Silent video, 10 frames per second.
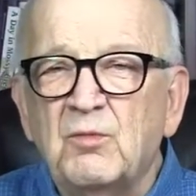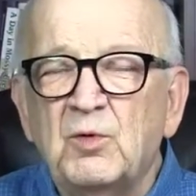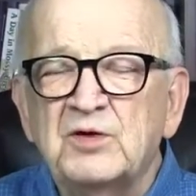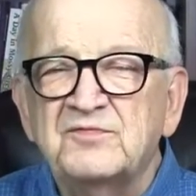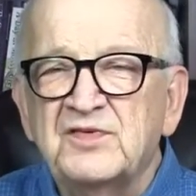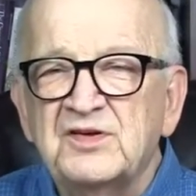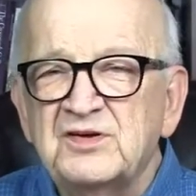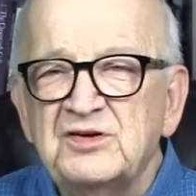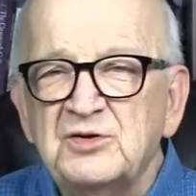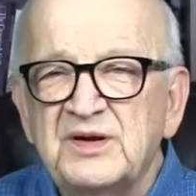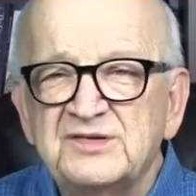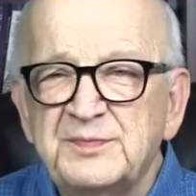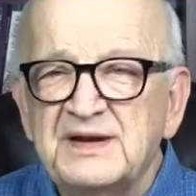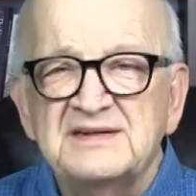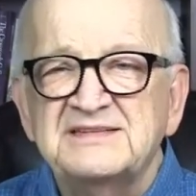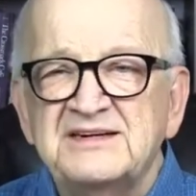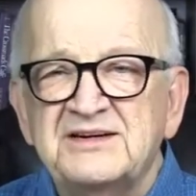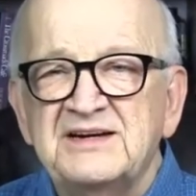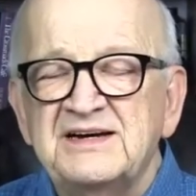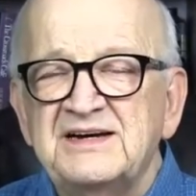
worked for the U.S. military.